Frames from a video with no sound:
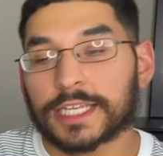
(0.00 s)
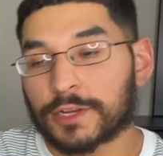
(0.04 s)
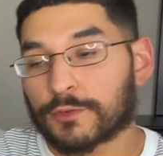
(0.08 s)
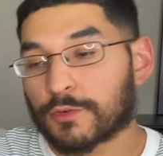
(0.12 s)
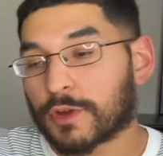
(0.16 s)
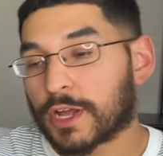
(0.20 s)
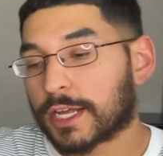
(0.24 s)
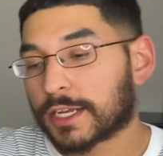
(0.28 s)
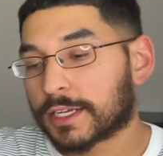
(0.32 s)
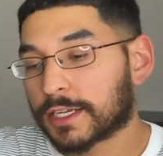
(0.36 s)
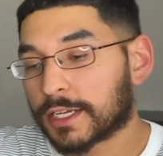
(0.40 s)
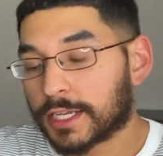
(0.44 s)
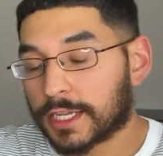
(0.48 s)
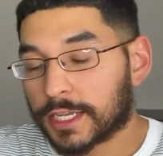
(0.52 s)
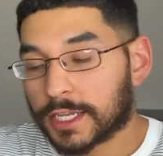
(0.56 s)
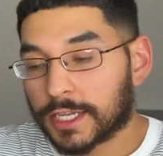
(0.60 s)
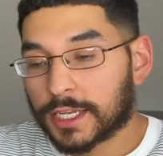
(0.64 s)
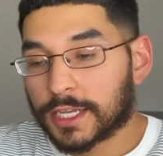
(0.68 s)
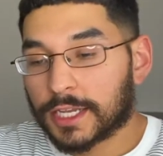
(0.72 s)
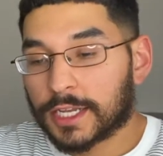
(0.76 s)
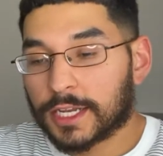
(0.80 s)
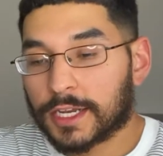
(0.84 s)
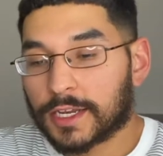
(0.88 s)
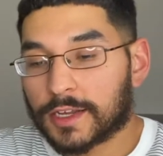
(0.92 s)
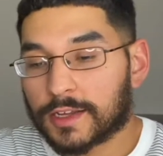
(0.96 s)
Rock.
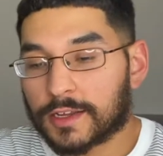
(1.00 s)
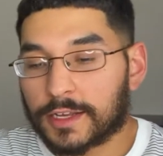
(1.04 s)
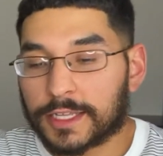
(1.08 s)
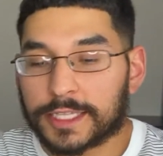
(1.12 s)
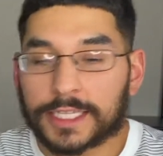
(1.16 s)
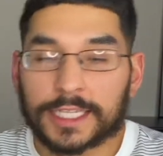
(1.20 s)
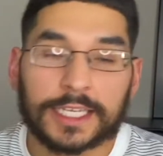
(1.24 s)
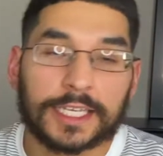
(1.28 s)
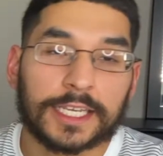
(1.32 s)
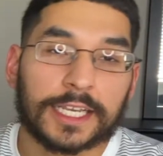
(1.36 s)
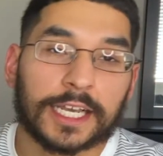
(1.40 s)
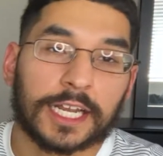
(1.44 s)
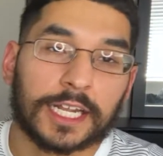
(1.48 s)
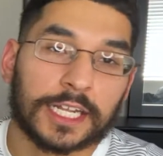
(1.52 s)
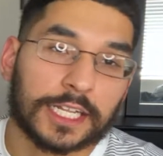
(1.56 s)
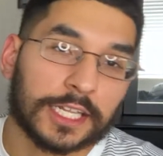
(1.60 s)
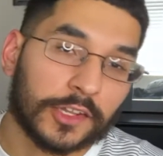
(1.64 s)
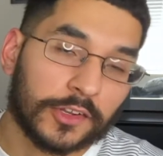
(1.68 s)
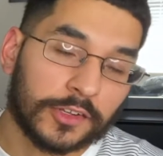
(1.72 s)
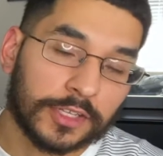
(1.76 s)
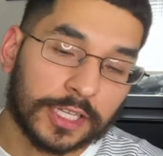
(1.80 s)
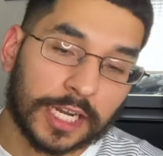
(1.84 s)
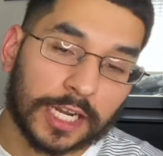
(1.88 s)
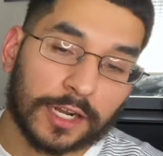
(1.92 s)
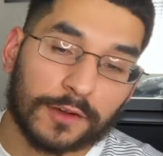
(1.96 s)
And he kind of
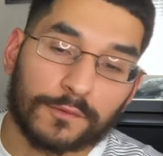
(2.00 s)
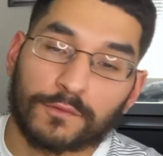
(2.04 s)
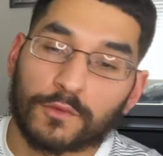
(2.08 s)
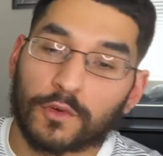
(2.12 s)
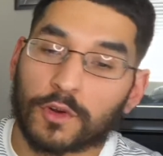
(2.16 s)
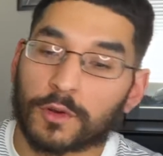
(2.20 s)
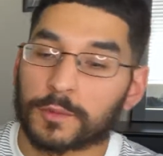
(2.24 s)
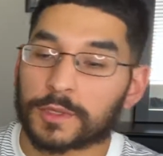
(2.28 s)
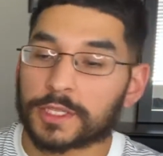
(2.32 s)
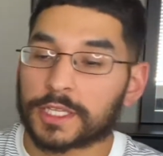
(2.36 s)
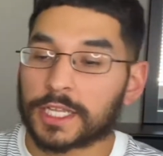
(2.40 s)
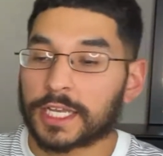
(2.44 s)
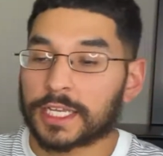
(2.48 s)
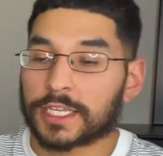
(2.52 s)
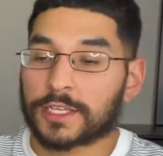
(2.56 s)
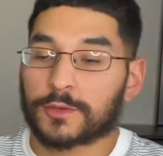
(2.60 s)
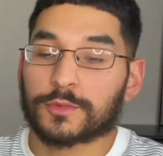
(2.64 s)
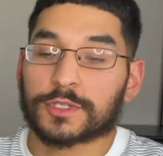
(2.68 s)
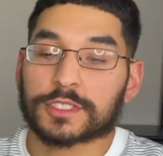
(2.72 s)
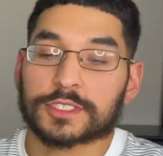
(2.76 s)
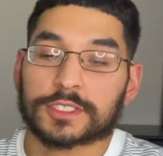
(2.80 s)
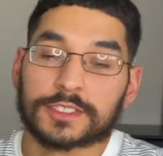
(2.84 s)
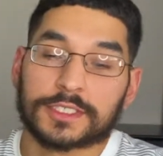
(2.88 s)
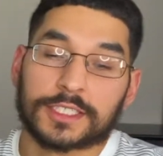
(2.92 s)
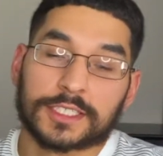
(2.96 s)
cleared that up for me that he
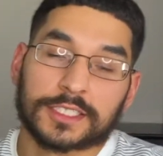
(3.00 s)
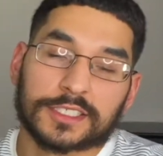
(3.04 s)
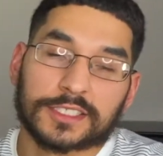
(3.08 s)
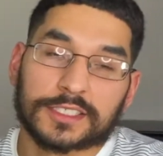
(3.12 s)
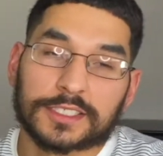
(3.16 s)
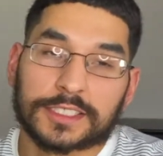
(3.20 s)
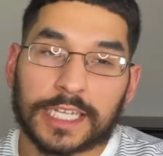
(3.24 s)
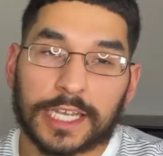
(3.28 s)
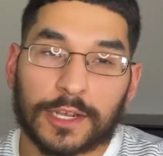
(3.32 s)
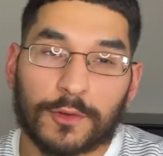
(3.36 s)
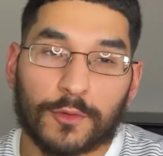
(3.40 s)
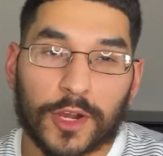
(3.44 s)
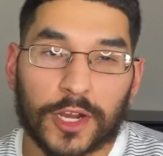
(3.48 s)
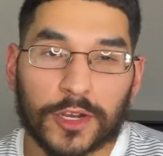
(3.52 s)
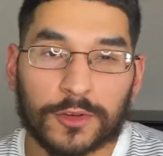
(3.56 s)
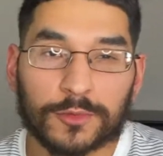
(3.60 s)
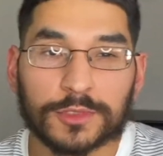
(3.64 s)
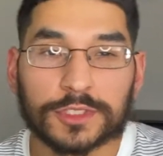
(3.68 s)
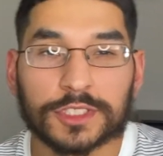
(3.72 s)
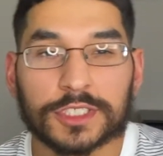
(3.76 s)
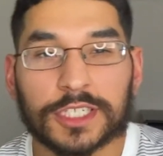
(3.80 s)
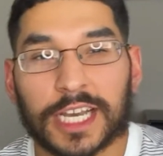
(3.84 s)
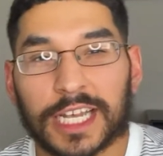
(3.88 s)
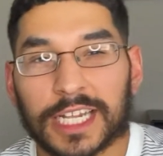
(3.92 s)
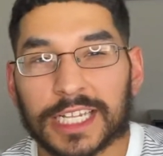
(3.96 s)
wasn't dissing Tay Rock,
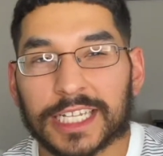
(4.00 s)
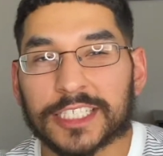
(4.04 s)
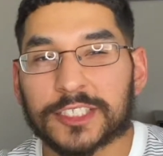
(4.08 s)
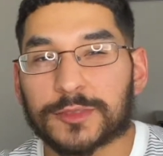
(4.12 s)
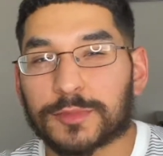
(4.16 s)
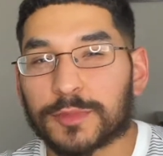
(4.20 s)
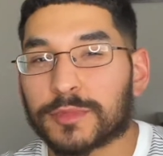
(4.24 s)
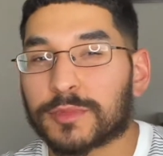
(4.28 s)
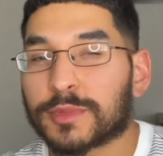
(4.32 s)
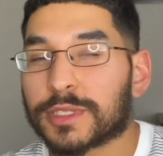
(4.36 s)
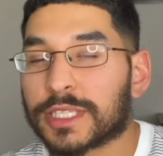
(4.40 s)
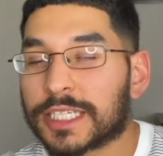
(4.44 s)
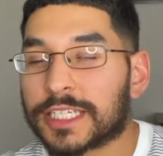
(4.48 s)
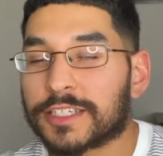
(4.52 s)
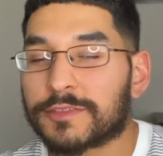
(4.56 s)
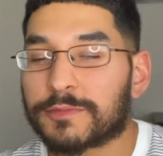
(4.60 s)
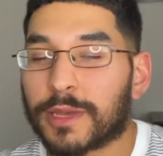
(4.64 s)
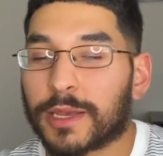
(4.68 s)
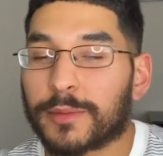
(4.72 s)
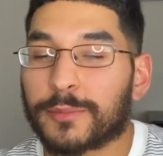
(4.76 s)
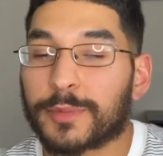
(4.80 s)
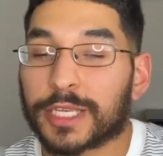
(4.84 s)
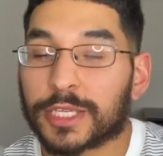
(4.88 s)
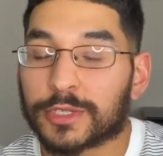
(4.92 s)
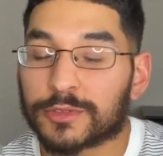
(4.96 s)
which kind of lets me believe
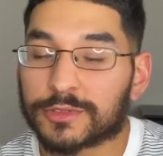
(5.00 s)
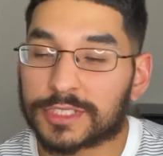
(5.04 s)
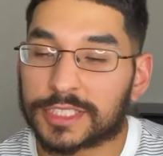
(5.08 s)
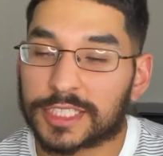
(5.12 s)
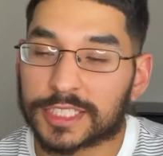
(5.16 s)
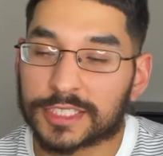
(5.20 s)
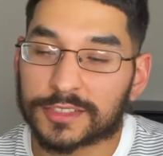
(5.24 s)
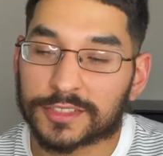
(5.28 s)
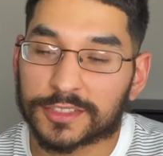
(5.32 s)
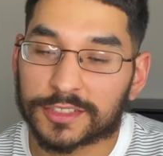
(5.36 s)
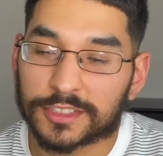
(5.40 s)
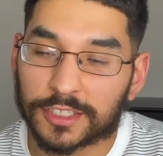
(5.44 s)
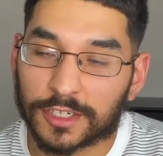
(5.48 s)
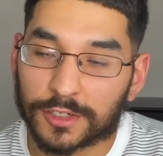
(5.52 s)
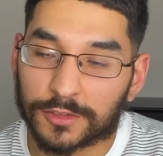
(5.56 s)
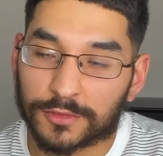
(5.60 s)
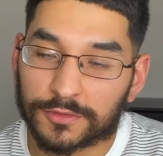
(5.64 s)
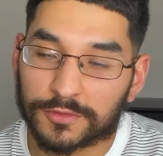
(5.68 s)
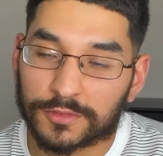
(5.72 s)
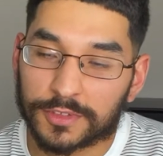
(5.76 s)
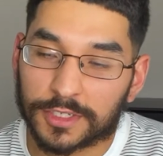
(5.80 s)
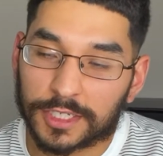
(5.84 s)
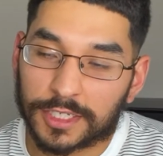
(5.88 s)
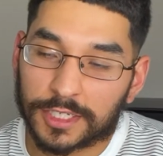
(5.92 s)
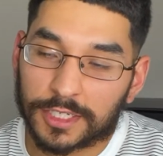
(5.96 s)
maybe he was dissing Surf.
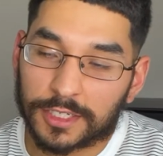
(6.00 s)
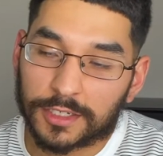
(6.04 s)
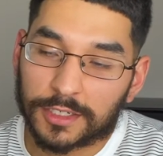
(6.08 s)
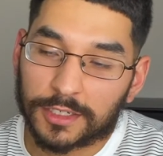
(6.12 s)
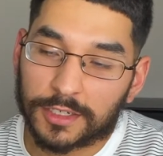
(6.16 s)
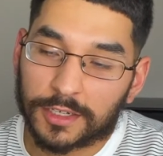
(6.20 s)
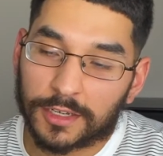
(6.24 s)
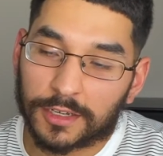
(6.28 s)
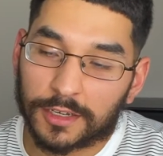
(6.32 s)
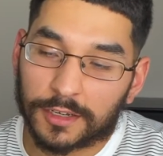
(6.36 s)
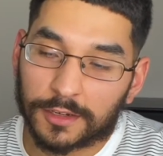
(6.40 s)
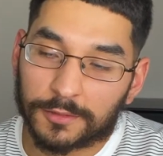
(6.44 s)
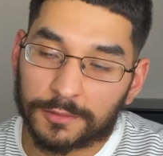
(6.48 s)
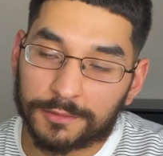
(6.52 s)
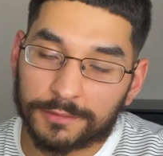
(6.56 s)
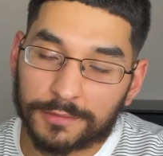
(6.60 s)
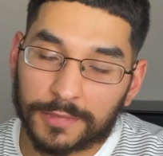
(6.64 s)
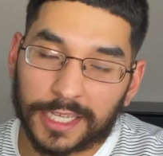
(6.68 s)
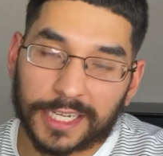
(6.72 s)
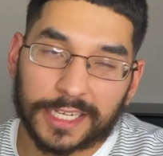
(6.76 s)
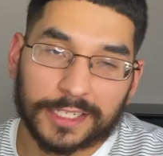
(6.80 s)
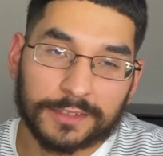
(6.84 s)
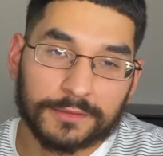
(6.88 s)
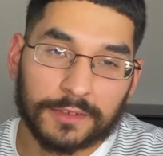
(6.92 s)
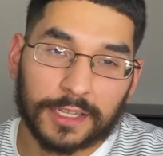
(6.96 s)

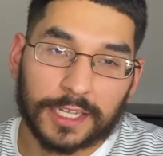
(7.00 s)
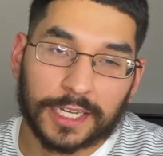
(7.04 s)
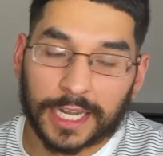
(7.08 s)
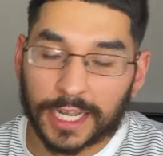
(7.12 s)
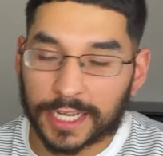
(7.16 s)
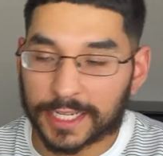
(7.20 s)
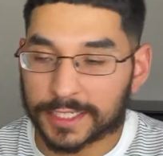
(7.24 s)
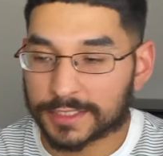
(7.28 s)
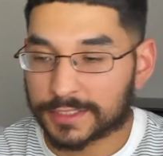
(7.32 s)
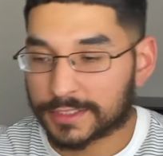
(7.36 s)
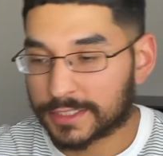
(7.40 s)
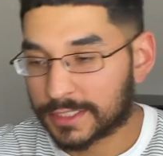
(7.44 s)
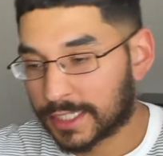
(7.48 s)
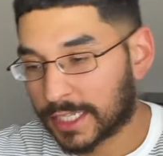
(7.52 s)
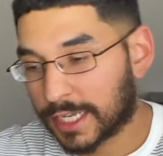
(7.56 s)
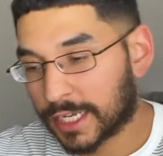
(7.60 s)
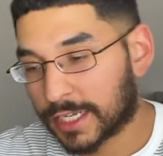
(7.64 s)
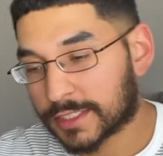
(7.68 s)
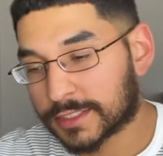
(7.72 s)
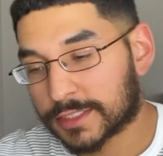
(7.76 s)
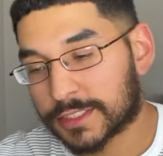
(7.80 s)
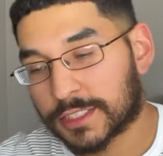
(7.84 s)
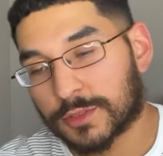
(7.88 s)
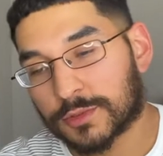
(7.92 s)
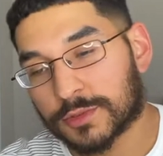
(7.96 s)
And I could see that
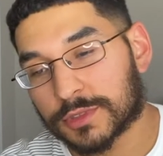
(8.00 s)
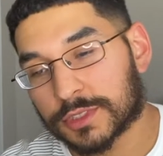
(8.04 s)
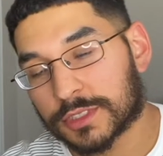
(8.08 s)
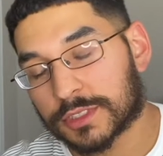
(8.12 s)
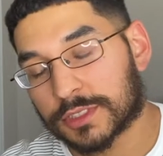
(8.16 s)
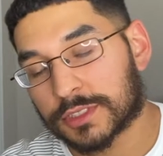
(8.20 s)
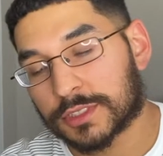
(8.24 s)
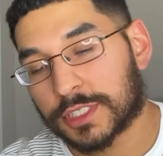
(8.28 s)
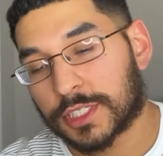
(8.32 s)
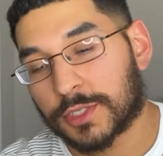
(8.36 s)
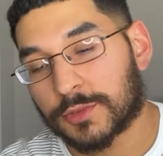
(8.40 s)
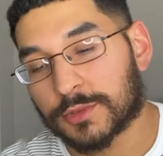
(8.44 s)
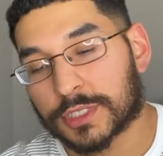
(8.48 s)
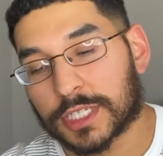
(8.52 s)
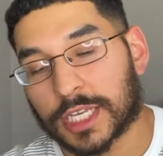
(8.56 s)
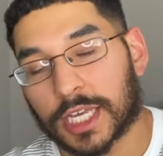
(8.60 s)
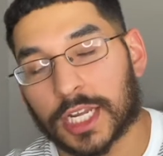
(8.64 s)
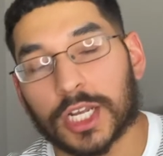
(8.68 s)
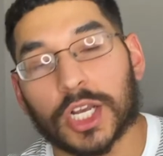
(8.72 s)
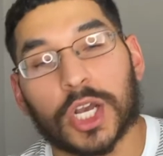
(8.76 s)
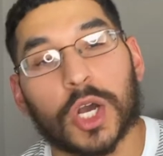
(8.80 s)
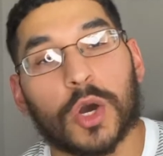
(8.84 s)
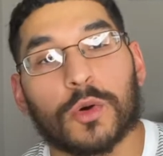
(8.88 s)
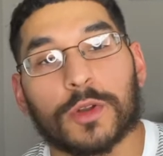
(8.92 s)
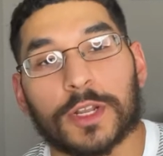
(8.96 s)
because he was kind
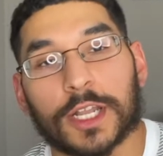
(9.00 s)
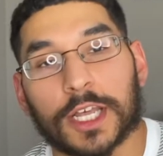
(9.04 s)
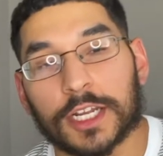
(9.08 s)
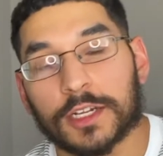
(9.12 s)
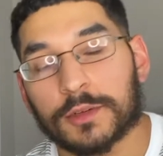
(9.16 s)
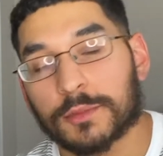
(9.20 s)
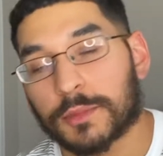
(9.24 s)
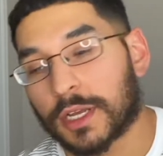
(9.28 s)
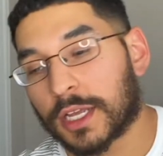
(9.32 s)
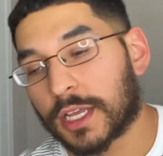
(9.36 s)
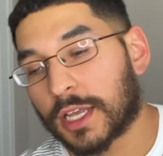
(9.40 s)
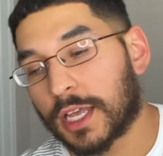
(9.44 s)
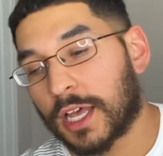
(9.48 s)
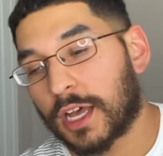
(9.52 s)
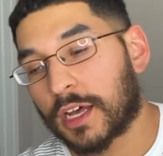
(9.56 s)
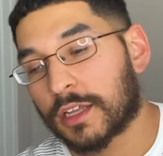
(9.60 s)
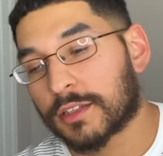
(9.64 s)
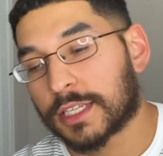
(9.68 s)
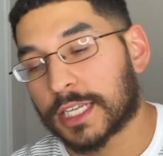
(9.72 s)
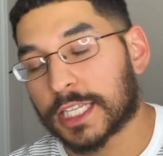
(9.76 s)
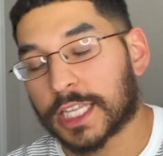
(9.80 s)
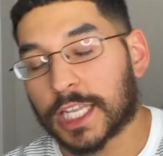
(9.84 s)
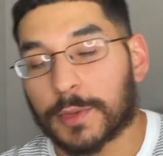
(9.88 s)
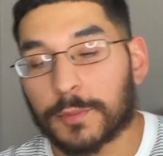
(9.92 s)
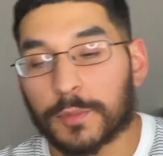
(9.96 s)
of going at him on
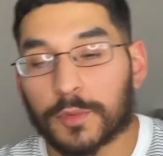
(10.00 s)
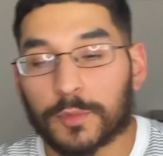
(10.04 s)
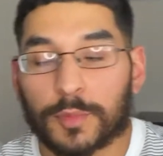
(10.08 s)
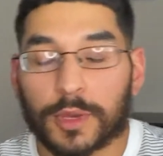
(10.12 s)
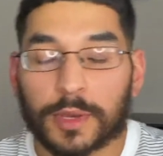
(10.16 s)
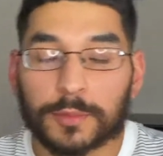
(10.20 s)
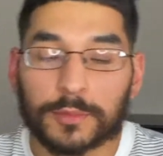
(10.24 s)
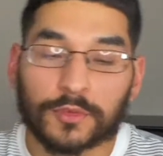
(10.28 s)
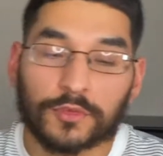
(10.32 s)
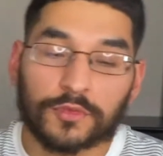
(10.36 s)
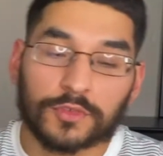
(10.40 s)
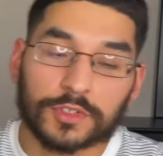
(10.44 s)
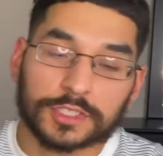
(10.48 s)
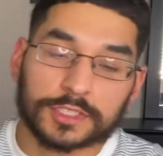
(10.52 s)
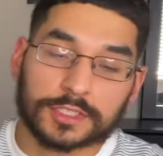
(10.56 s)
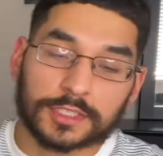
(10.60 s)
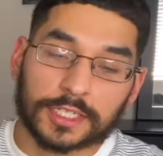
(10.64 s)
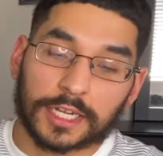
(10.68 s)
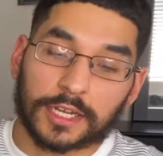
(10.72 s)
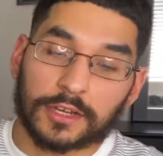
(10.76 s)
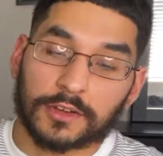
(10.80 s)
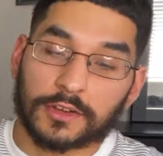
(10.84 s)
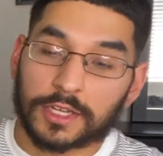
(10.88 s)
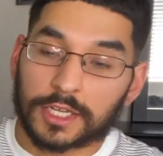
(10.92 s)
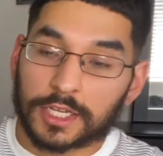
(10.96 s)
that Lemon Pepper
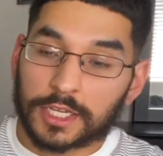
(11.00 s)
freestyle.